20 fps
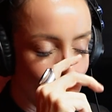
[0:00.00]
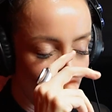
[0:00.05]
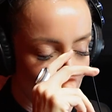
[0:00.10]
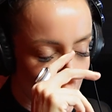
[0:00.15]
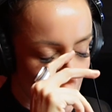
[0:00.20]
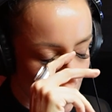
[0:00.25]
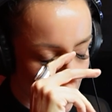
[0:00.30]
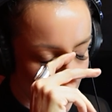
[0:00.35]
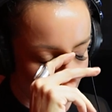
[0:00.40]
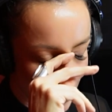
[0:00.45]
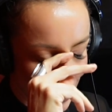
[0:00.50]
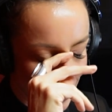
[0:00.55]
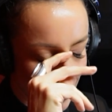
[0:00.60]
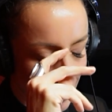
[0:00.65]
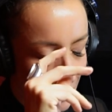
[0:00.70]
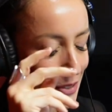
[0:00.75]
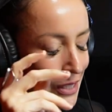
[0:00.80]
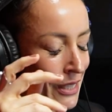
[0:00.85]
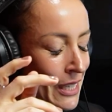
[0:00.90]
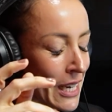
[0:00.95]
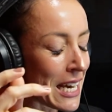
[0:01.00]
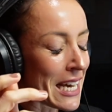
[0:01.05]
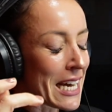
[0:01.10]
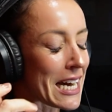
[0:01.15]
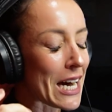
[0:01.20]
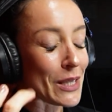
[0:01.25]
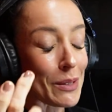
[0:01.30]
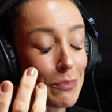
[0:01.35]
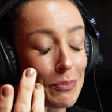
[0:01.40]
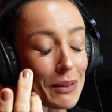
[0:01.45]
person in the world,
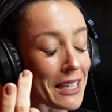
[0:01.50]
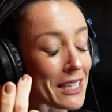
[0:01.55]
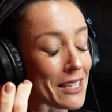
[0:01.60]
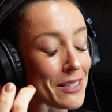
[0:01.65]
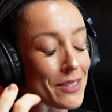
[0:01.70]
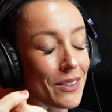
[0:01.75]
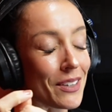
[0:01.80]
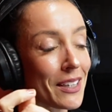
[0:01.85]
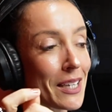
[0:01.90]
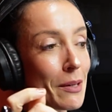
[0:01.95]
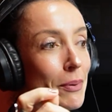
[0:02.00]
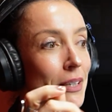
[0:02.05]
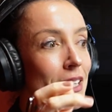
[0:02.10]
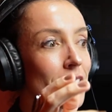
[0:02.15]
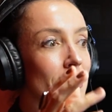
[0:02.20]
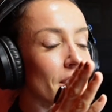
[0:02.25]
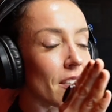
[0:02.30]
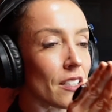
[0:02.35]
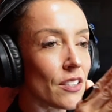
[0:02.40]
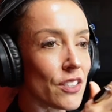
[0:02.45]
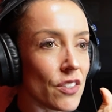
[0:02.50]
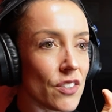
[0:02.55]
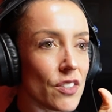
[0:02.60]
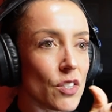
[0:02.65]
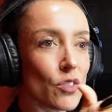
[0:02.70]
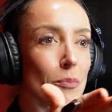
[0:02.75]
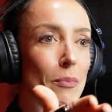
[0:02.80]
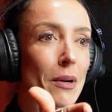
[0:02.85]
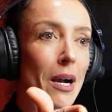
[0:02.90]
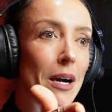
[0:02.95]
on the planet, sorry, but it's just
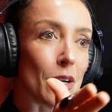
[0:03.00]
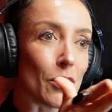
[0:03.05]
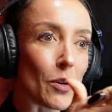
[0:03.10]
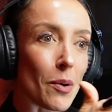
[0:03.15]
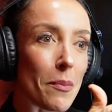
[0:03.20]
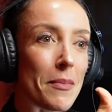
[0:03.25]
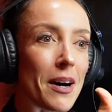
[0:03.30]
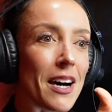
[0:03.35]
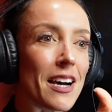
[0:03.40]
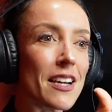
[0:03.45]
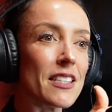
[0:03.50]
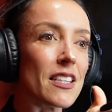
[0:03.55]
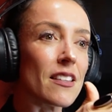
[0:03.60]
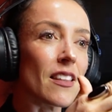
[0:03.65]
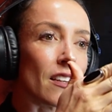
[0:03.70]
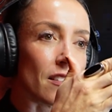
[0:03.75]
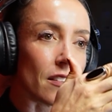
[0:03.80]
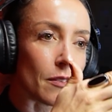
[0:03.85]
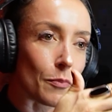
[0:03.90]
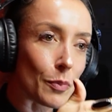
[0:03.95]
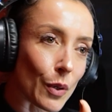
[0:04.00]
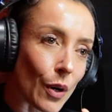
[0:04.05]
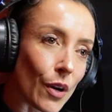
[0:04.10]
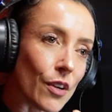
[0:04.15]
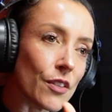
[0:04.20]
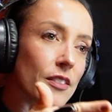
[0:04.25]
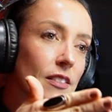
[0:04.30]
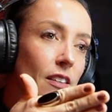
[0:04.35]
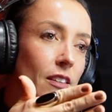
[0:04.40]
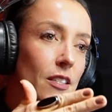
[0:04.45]
a reminder that it's a
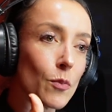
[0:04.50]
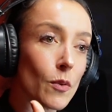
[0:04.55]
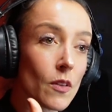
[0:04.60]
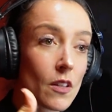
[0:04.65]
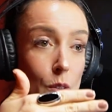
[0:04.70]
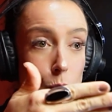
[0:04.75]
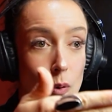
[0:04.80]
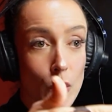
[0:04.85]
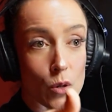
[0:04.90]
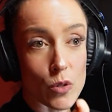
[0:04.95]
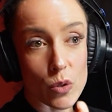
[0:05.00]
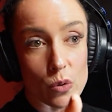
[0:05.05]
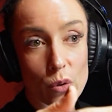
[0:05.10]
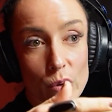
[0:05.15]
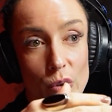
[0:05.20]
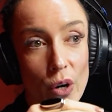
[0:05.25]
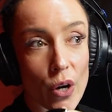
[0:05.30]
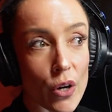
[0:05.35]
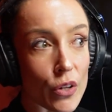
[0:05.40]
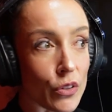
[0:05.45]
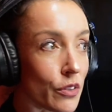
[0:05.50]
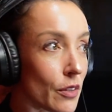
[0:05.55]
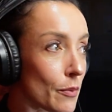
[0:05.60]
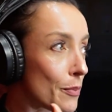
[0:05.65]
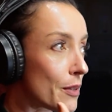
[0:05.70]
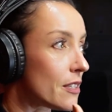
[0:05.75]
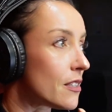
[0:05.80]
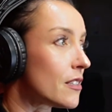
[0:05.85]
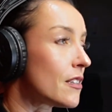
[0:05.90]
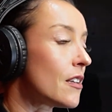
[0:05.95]
process, whether it's personal growth,
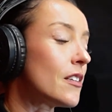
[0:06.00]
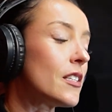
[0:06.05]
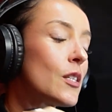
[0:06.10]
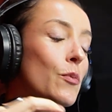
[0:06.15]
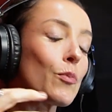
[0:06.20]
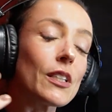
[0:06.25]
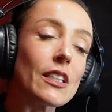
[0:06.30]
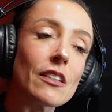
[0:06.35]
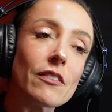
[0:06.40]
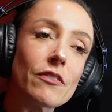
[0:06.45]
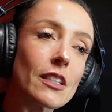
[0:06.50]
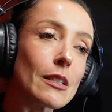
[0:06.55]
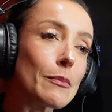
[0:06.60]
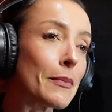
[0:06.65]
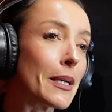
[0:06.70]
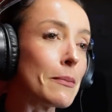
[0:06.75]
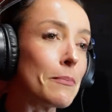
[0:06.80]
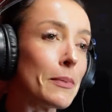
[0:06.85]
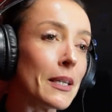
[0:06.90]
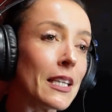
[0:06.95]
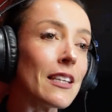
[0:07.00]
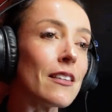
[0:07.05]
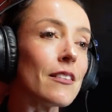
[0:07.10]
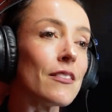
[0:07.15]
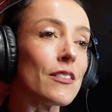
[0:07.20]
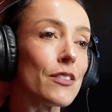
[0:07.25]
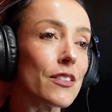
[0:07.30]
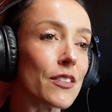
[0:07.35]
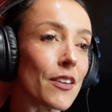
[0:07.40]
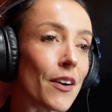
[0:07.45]
business, whatever it may be.
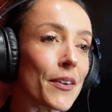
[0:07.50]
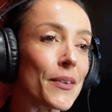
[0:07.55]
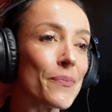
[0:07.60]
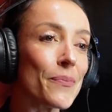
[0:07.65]
So